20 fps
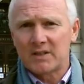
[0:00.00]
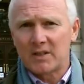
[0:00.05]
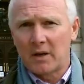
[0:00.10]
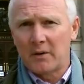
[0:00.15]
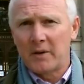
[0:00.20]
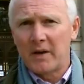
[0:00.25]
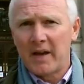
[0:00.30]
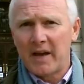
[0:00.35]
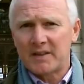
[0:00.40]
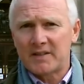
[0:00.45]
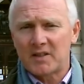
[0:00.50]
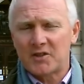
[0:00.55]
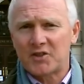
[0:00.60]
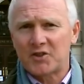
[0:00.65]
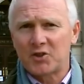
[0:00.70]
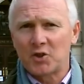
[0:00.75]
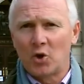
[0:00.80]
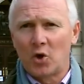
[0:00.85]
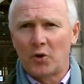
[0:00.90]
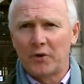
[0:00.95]
So it's a
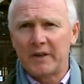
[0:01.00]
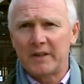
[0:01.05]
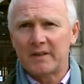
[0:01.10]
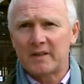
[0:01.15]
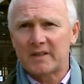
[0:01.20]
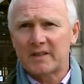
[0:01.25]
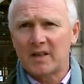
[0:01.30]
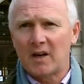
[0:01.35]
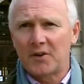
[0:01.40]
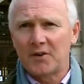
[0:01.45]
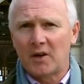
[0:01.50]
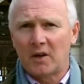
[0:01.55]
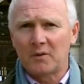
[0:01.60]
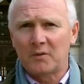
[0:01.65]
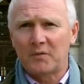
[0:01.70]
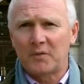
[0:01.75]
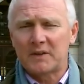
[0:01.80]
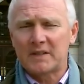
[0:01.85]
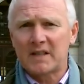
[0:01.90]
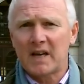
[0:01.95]
story that's gone
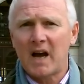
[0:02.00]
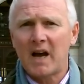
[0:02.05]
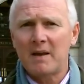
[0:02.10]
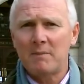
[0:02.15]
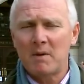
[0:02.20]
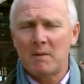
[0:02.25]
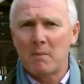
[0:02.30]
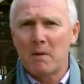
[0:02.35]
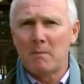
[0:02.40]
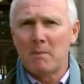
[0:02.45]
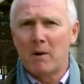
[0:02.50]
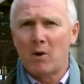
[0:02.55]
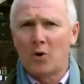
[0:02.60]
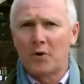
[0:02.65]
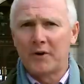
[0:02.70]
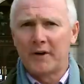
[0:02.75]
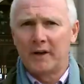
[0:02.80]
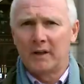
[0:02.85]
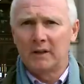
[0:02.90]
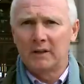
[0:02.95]
on for time
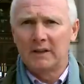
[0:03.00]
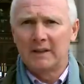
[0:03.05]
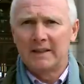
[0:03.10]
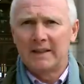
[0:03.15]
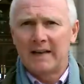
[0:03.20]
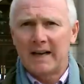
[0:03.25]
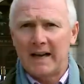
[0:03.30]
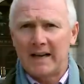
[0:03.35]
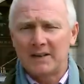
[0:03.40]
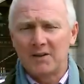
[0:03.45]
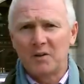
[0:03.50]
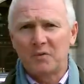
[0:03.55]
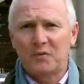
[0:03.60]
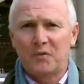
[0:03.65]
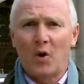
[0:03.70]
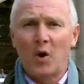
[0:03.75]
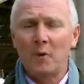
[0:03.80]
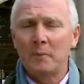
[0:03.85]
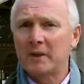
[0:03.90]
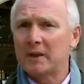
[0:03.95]
immemorial, and the
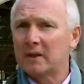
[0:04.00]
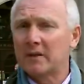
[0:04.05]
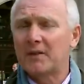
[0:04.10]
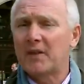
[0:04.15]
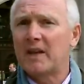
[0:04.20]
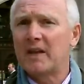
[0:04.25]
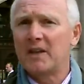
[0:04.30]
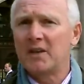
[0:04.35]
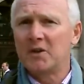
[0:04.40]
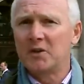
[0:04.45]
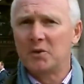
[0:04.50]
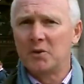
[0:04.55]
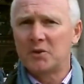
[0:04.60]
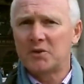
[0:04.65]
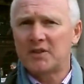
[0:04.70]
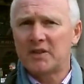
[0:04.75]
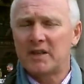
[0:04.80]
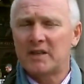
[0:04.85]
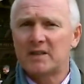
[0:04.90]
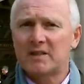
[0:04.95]
formula they
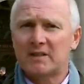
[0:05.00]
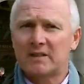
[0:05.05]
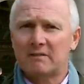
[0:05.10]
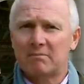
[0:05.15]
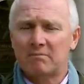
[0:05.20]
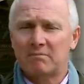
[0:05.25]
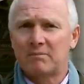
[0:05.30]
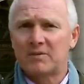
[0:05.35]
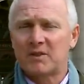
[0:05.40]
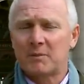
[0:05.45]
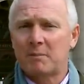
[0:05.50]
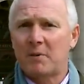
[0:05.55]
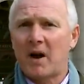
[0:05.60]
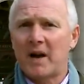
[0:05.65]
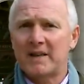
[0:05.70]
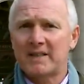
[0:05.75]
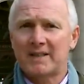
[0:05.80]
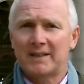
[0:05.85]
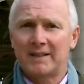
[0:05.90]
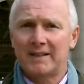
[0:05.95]
use is
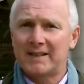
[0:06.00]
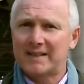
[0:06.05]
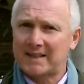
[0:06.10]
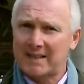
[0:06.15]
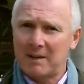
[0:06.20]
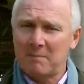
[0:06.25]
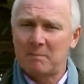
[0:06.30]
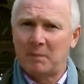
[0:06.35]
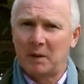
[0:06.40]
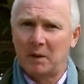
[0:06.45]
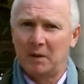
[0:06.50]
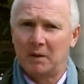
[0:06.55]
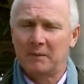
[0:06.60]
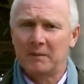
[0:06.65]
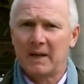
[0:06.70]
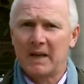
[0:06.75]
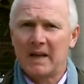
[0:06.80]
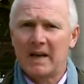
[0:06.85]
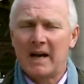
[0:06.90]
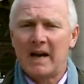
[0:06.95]
surprisingly simple.
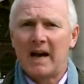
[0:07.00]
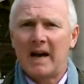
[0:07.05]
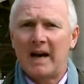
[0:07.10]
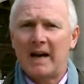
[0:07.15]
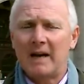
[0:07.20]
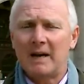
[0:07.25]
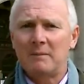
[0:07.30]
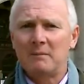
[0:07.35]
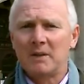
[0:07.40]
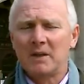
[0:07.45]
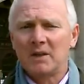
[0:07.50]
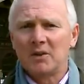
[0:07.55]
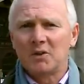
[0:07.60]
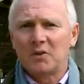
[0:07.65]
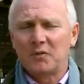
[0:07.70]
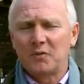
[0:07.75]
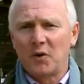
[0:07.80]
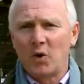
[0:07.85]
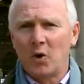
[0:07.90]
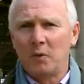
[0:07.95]

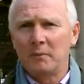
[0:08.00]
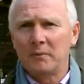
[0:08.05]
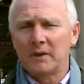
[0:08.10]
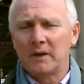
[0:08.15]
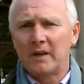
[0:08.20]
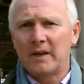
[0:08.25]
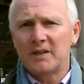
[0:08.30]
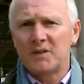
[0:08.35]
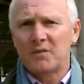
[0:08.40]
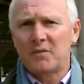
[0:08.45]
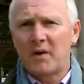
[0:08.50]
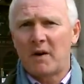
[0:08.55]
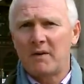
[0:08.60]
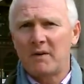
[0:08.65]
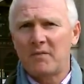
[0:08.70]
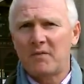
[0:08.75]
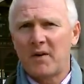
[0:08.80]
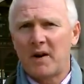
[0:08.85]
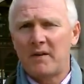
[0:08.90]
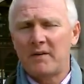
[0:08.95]
The formula is
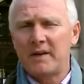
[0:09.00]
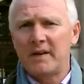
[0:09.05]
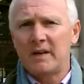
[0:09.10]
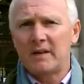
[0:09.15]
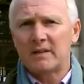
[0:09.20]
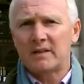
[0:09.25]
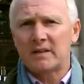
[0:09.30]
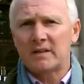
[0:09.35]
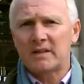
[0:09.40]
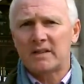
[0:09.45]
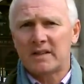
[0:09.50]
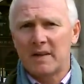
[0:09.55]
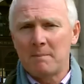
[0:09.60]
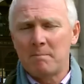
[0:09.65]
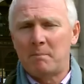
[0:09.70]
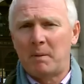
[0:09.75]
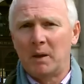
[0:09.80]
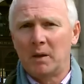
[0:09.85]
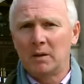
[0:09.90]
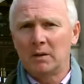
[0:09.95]
very, very
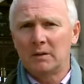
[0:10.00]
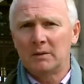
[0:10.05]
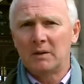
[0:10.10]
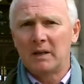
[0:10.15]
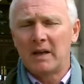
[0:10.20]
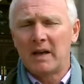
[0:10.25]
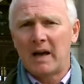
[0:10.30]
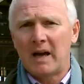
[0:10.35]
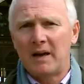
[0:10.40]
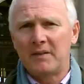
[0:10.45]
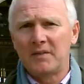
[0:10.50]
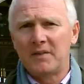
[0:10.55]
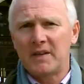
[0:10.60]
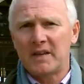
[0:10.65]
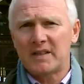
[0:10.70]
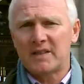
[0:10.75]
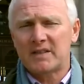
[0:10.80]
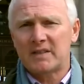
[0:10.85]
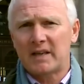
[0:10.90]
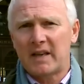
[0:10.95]
simple, and
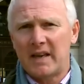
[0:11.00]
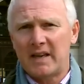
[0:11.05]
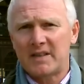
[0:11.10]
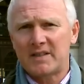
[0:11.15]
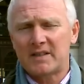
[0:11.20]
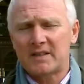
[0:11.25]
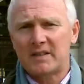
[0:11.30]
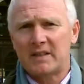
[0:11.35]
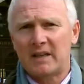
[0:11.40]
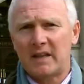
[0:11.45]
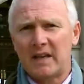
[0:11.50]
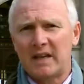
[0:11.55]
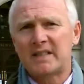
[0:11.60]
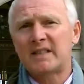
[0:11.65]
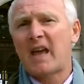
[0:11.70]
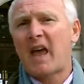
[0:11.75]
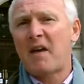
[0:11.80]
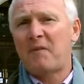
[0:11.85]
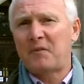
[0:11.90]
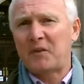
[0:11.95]
this is
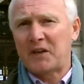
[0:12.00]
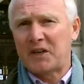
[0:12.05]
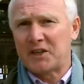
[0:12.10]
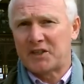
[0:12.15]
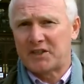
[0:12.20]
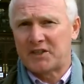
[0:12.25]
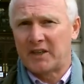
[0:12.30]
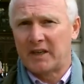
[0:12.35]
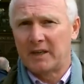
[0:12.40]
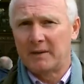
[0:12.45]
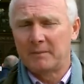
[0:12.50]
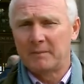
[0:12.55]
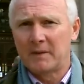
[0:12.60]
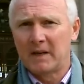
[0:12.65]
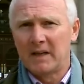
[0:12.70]
its efficacy.